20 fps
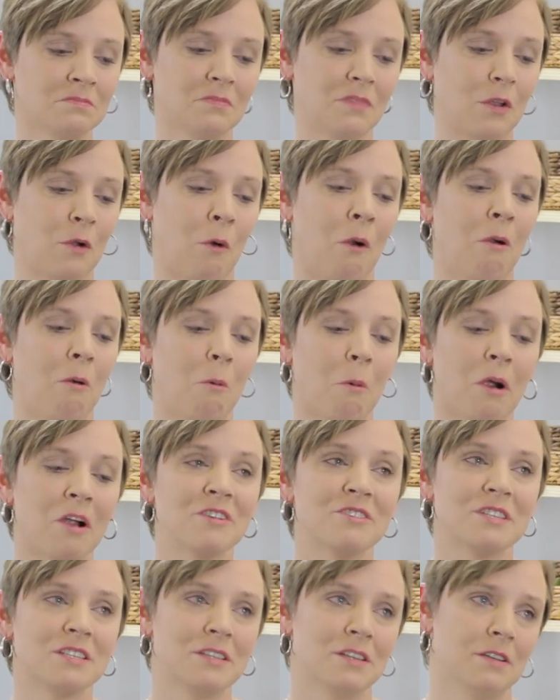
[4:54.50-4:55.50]
There aren't
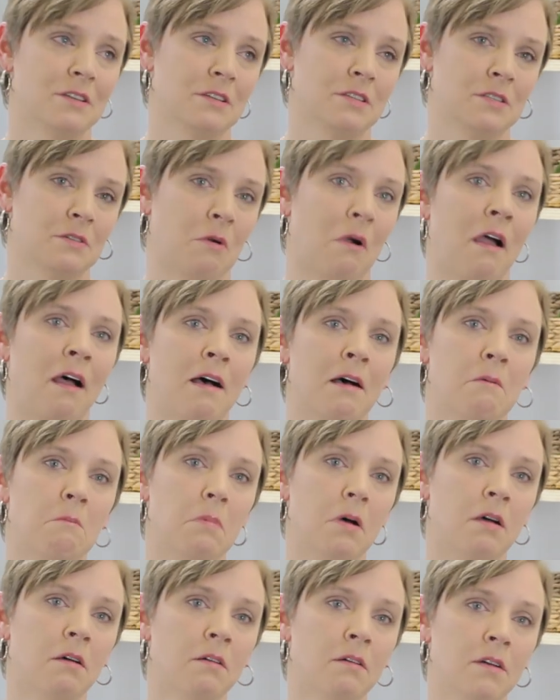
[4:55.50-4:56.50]
words to describe
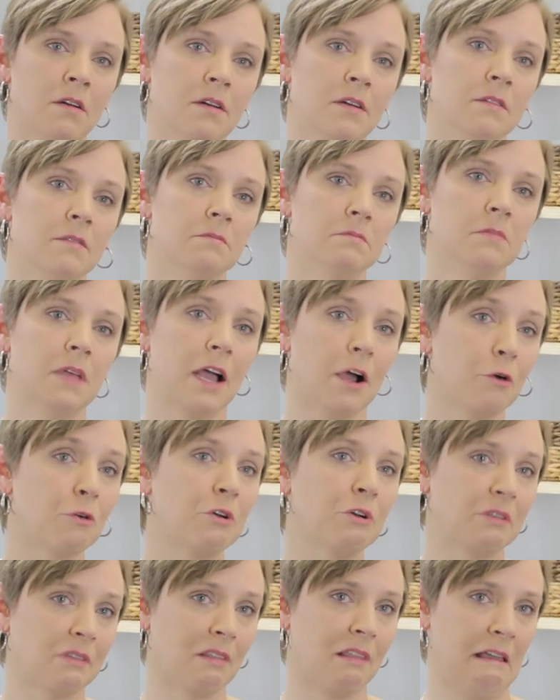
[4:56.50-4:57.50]
how
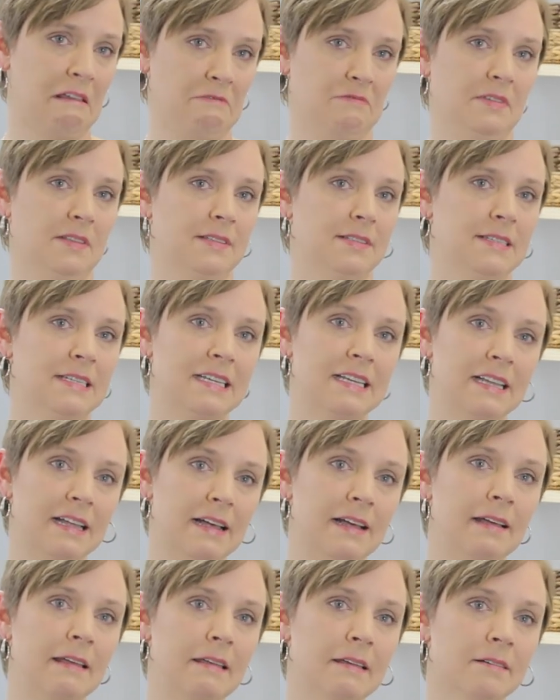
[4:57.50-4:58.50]
good life is
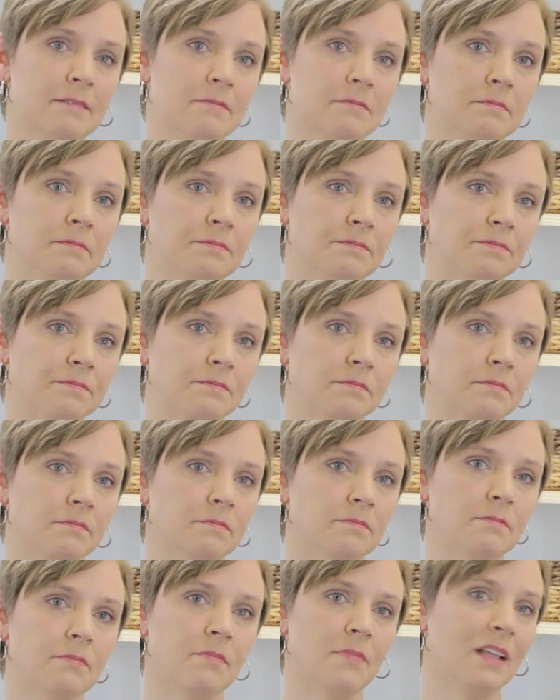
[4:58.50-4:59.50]
today.
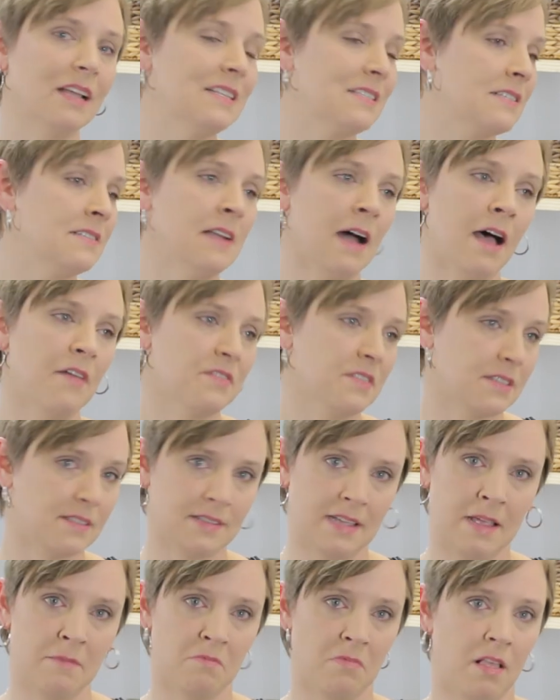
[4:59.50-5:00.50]
It's not the
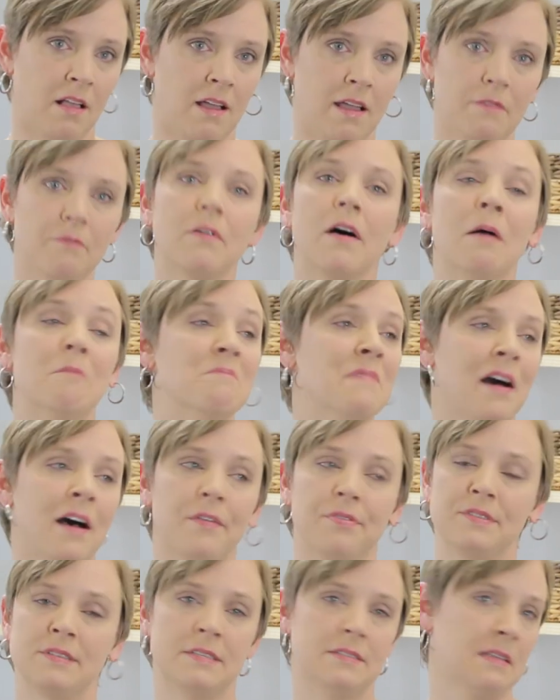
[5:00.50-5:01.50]
same life. I'm
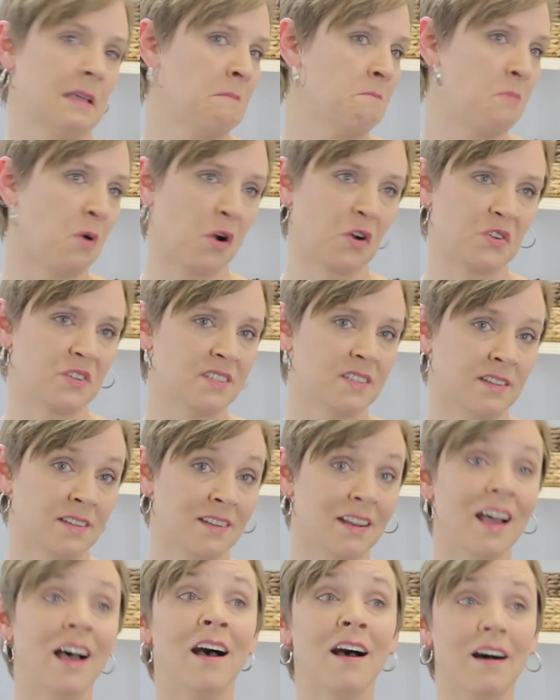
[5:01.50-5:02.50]
not the same
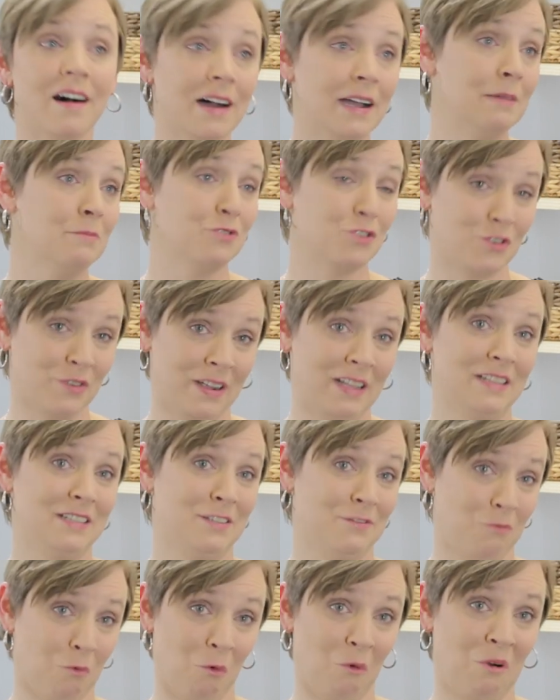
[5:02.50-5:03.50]
person. I am
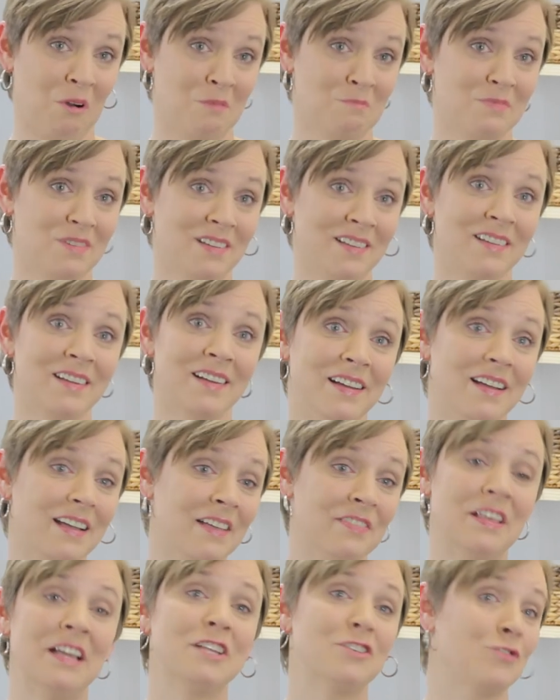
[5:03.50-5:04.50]
transformed.
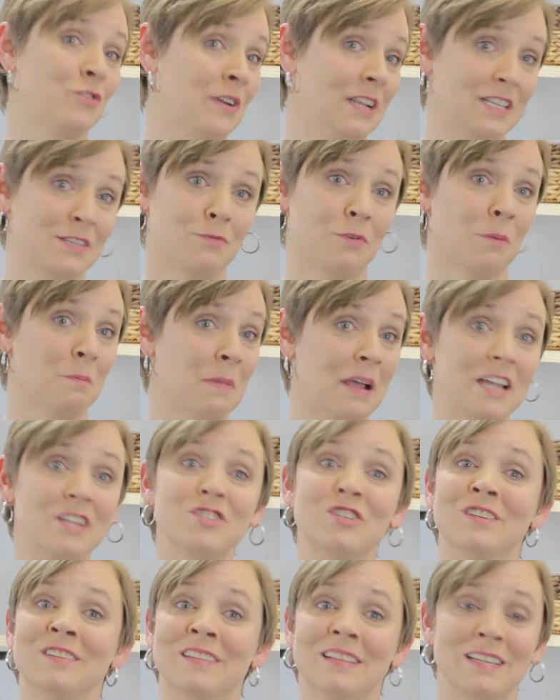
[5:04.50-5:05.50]
And that
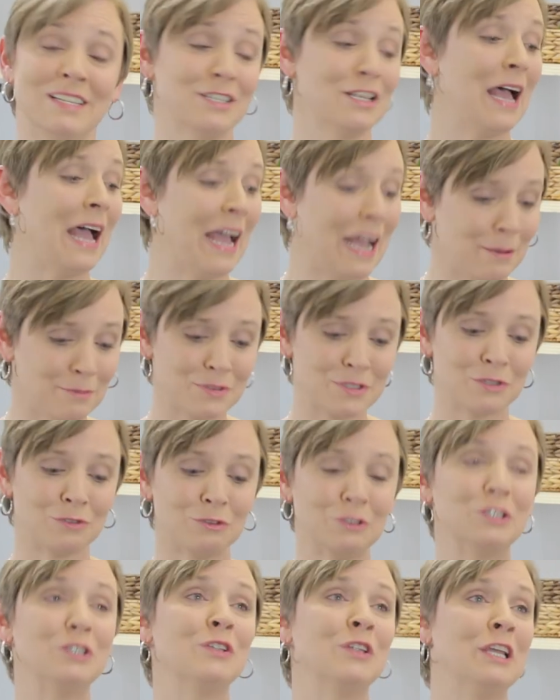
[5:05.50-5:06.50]
transformation is
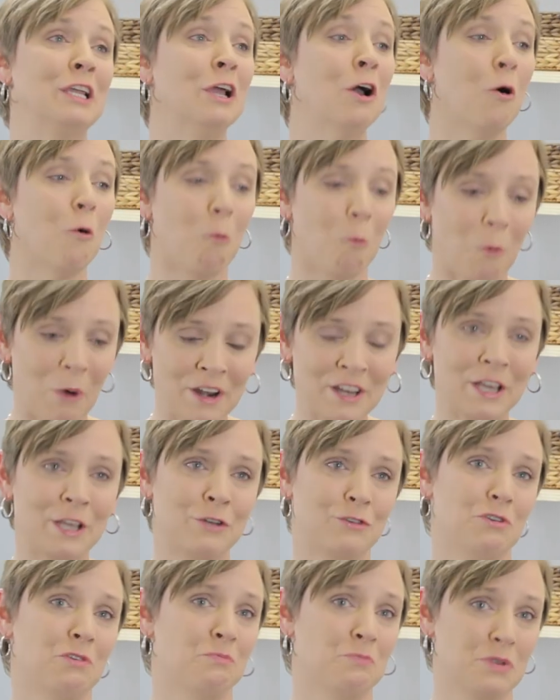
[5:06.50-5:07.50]
absolutely
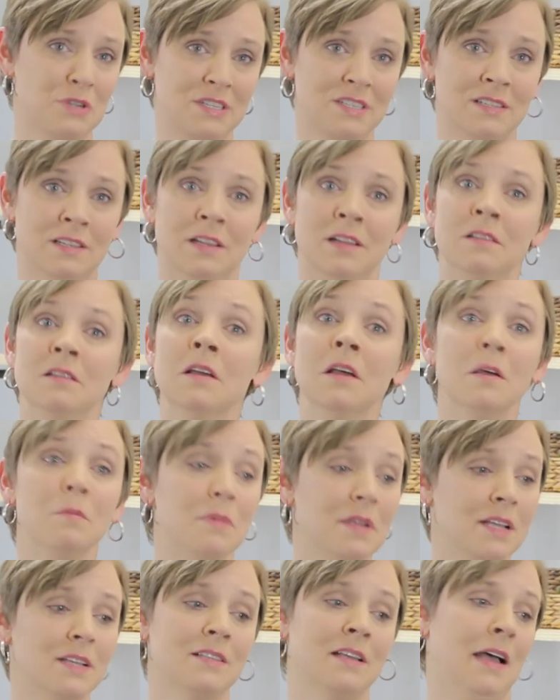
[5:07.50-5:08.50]
100%
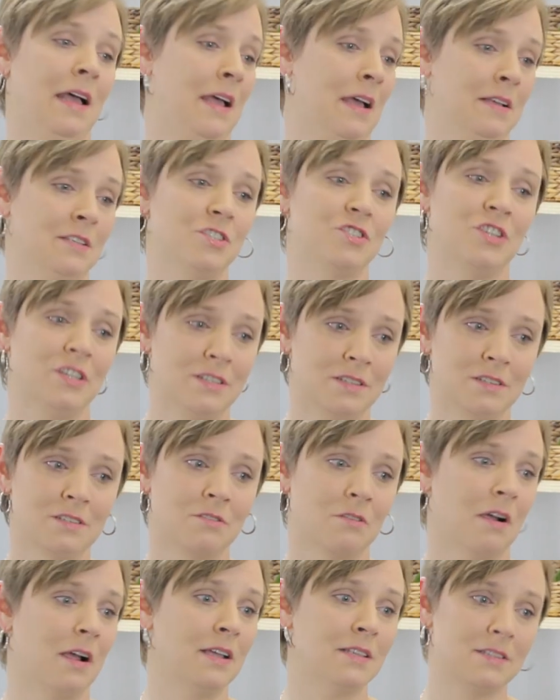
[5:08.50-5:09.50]
because I asked Jesus
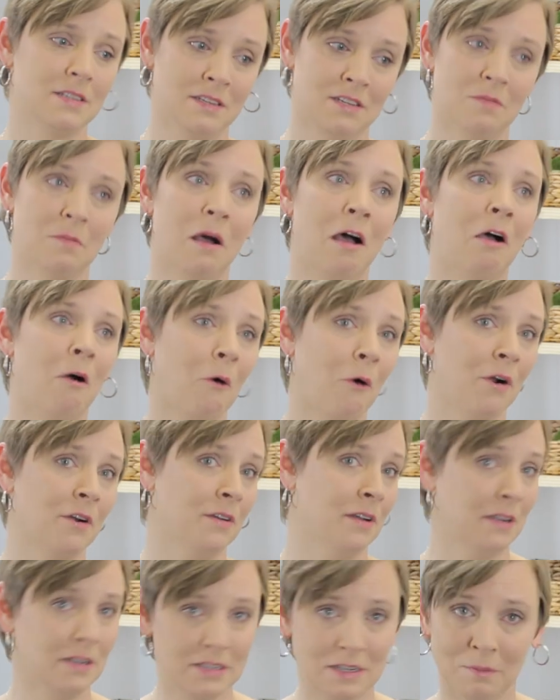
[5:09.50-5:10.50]
Christ into my heart
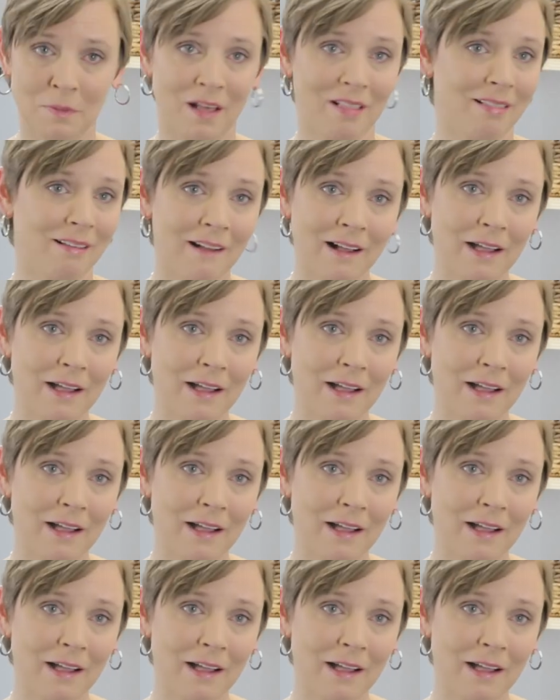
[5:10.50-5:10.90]
and into my